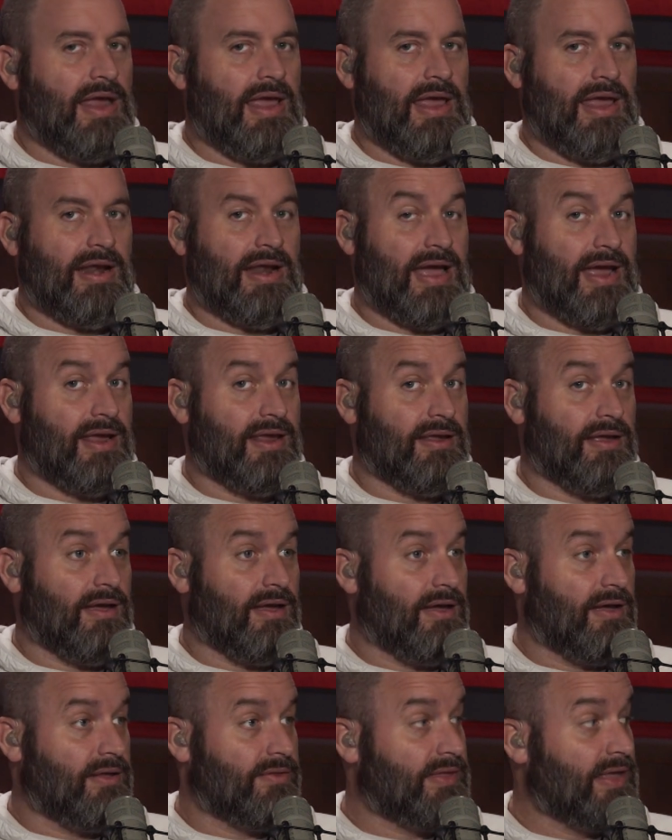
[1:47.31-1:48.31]
and
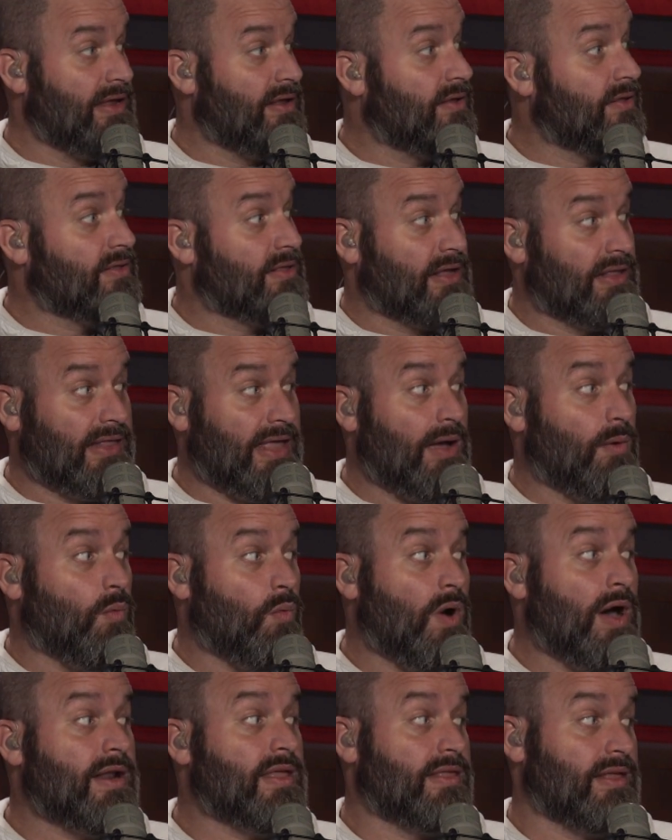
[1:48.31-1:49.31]

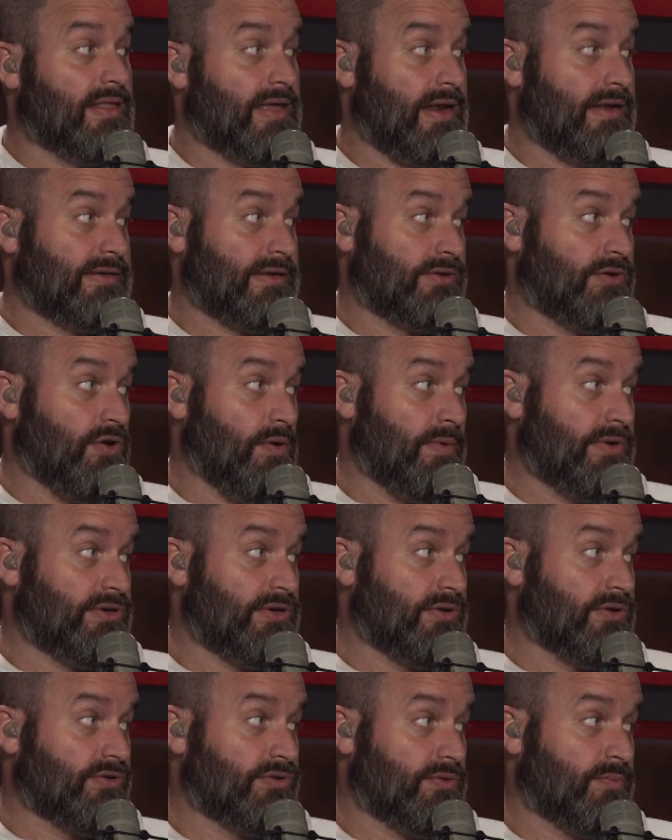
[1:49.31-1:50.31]
one of the ladies had told me,
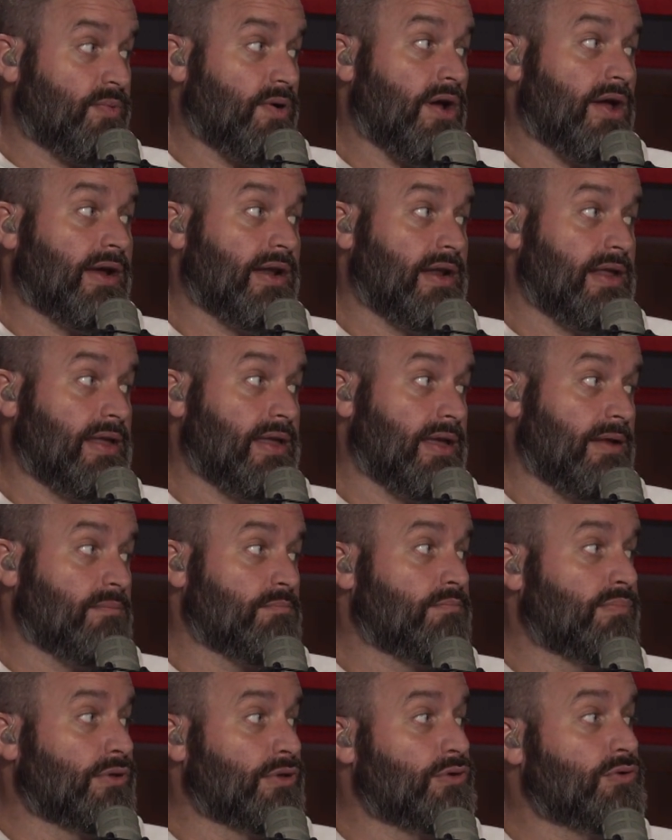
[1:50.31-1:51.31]
she goes, you're probably going to
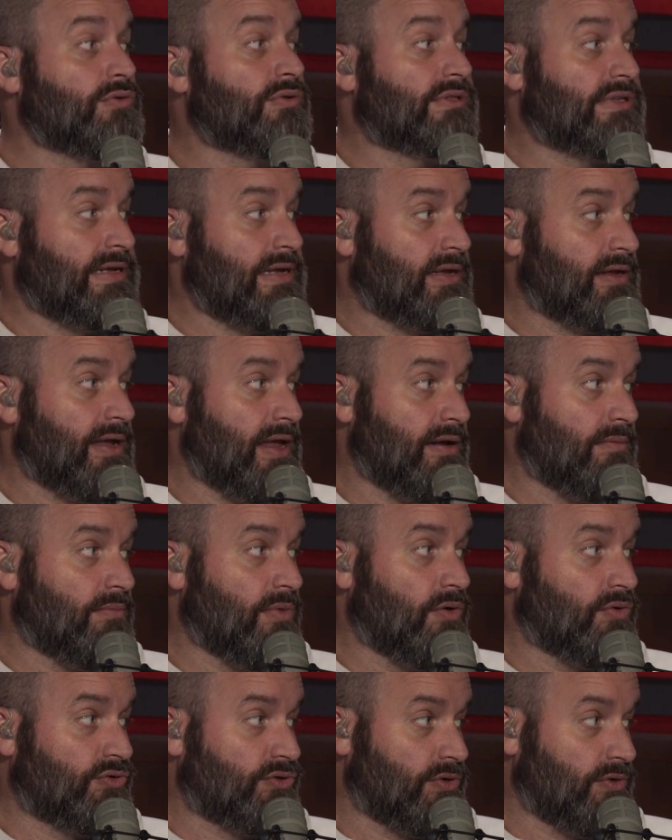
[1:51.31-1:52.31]
get bluesy and
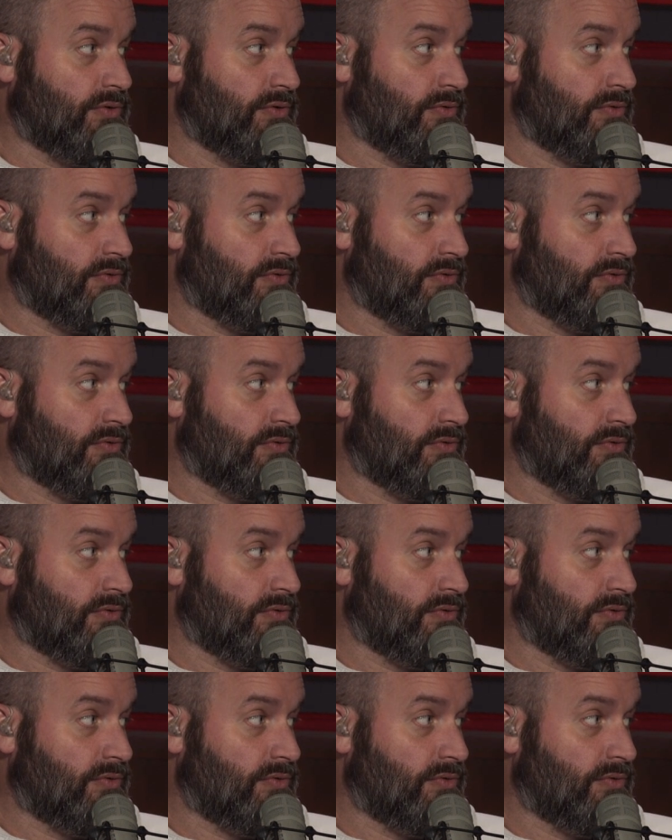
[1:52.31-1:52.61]
emotional,